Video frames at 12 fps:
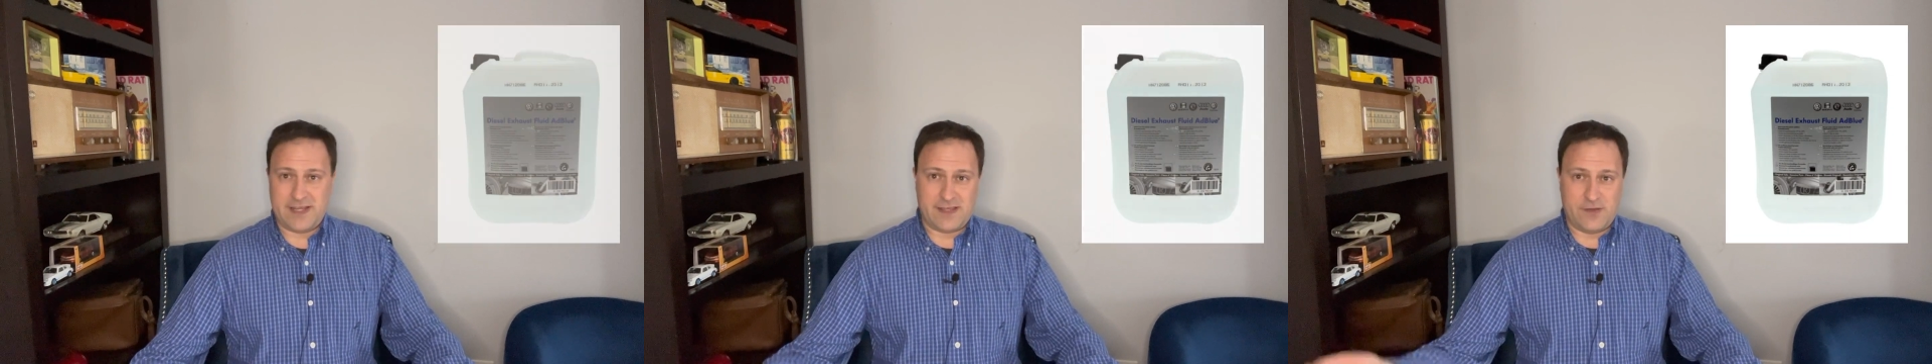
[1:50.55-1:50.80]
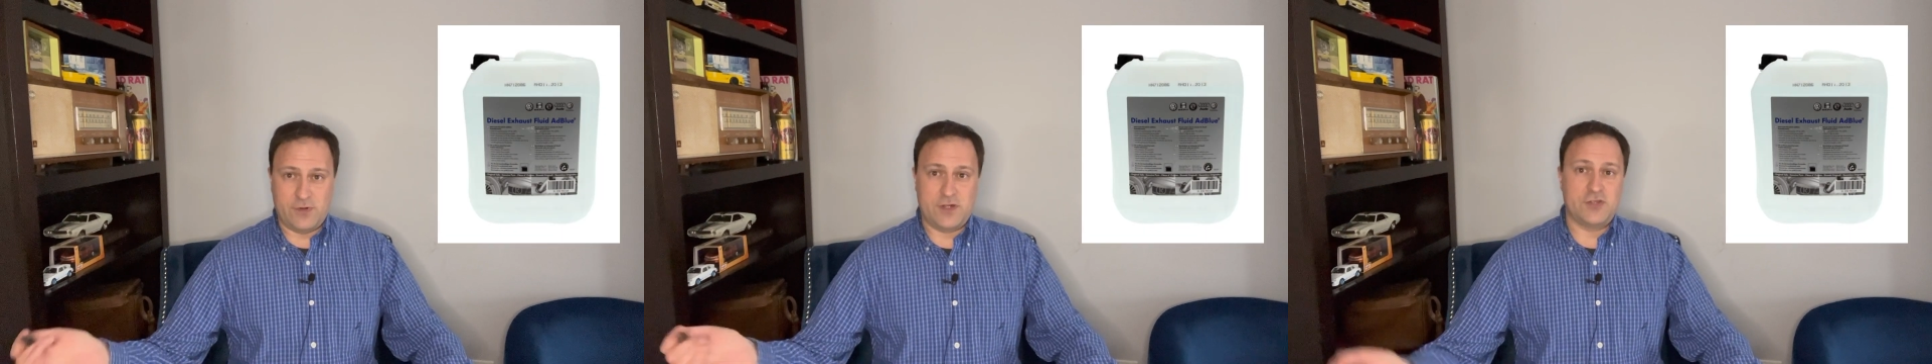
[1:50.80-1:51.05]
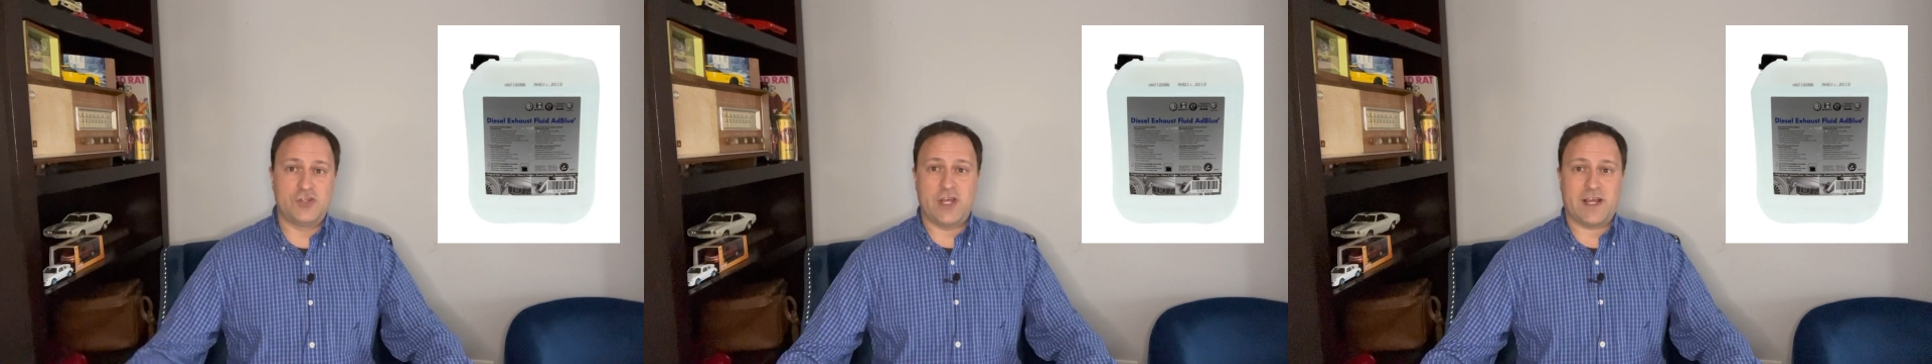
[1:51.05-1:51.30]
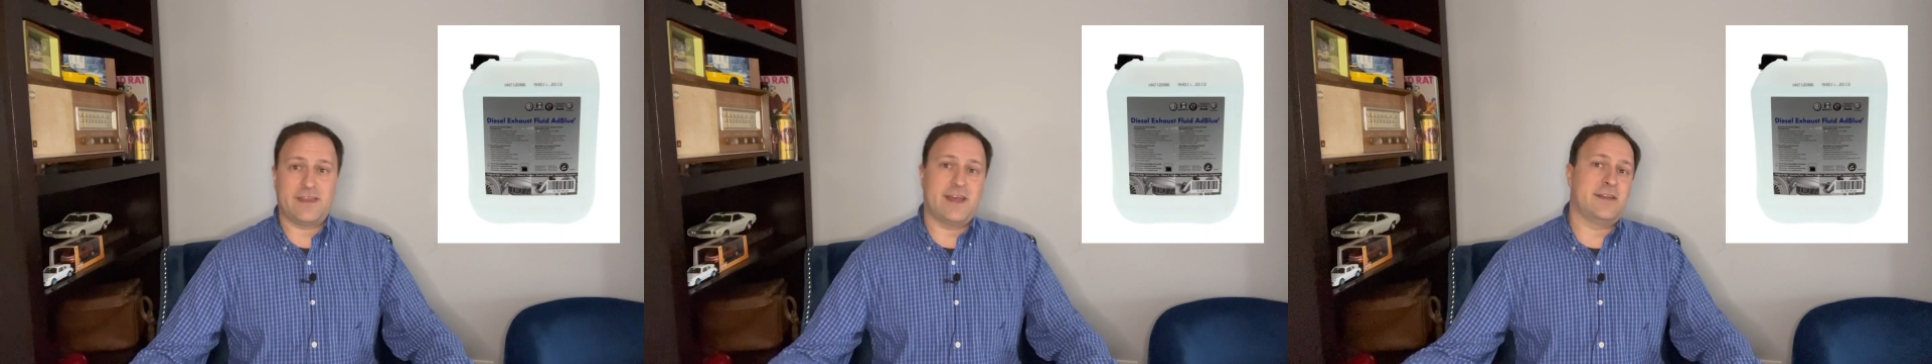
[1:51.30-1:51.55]
that would
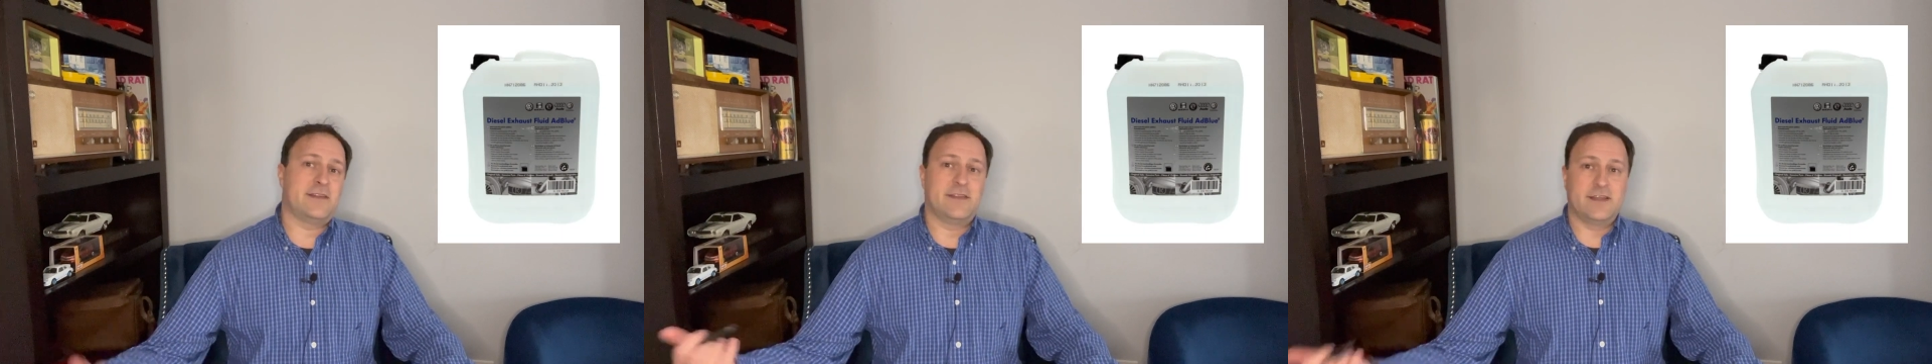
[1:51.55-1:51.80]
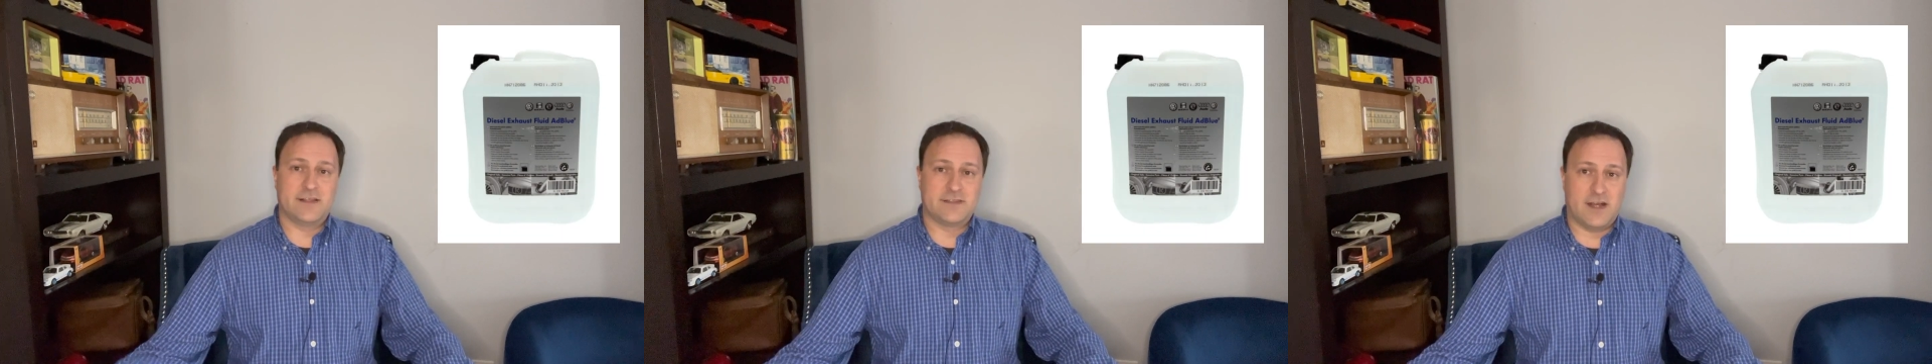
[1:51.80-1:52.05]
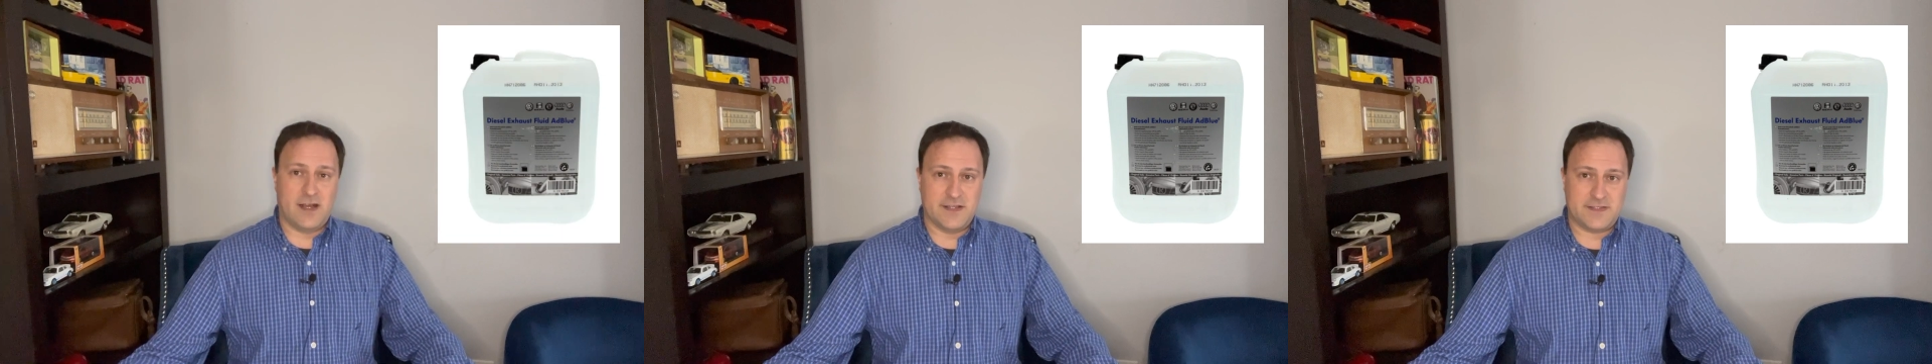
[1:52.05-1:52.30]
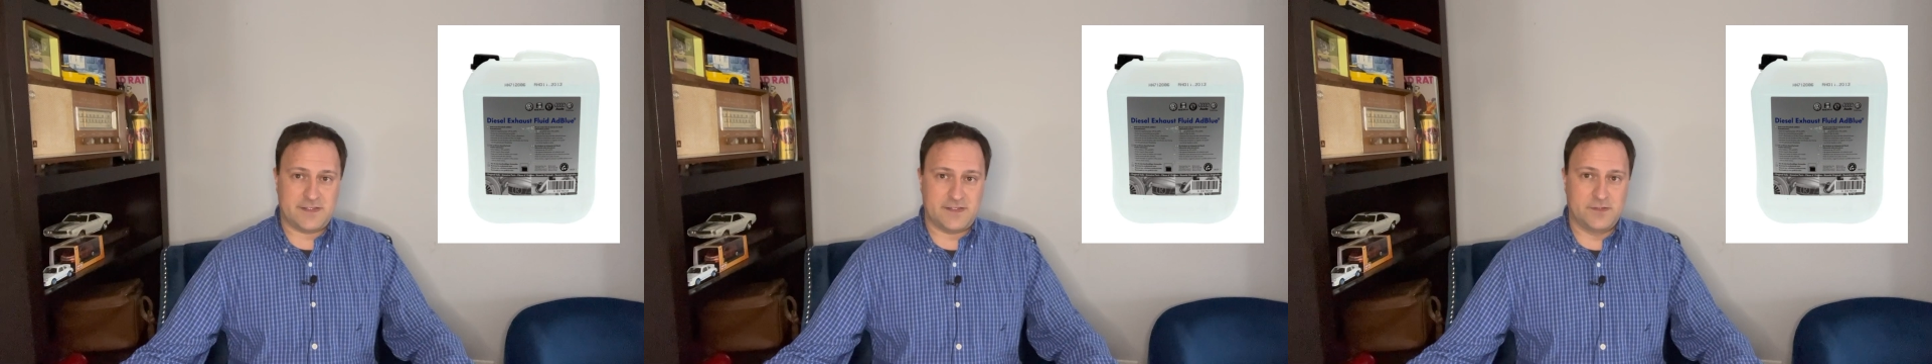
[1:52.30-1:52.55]
inject that into the
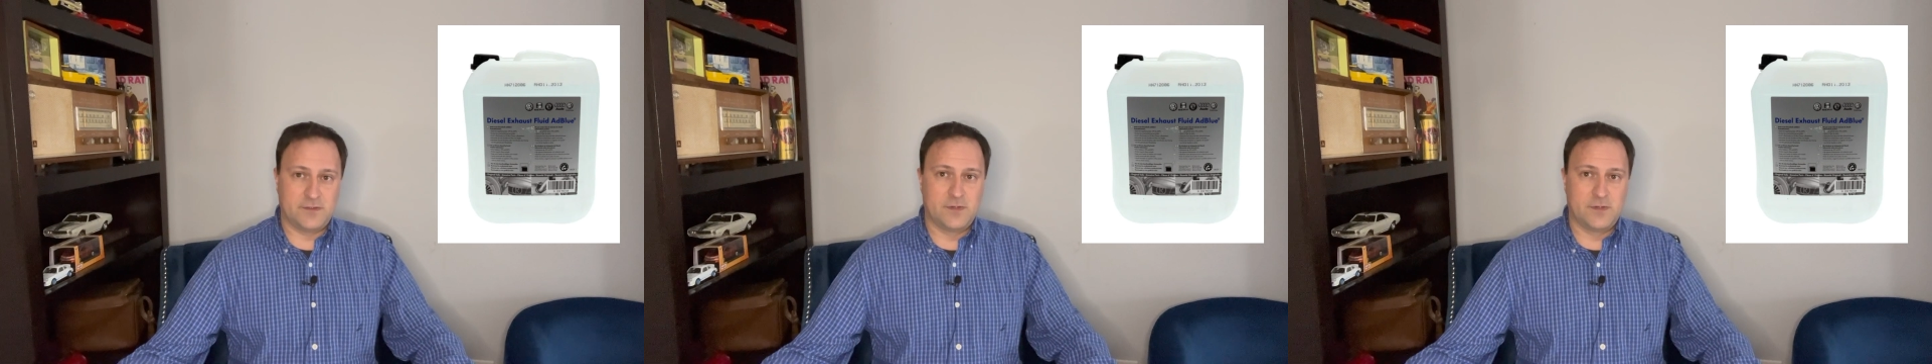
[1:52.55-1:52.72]
exhaust to